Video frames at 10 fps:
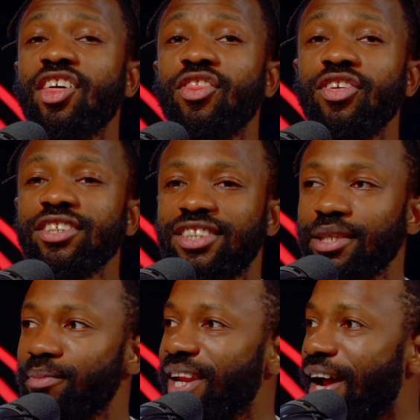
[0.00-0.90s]
the
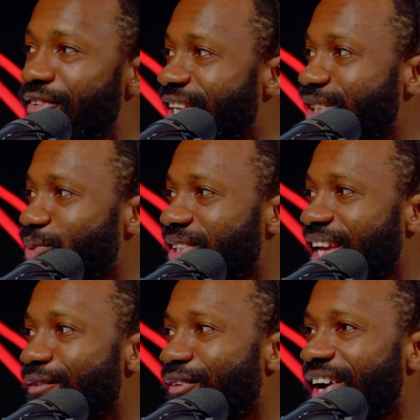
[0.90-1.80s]
similarities with
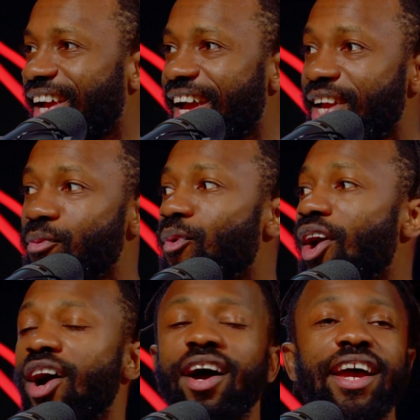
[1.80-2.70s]
the FIA
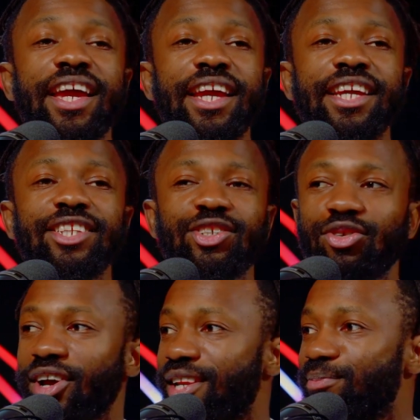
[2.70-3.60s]
were
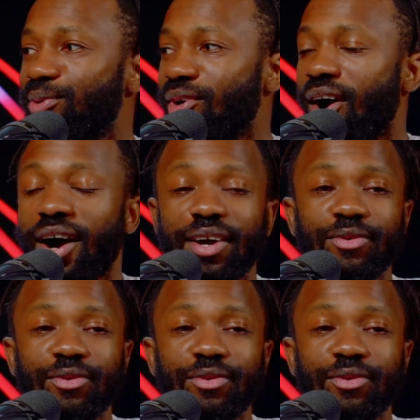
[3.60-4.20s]
incredible. I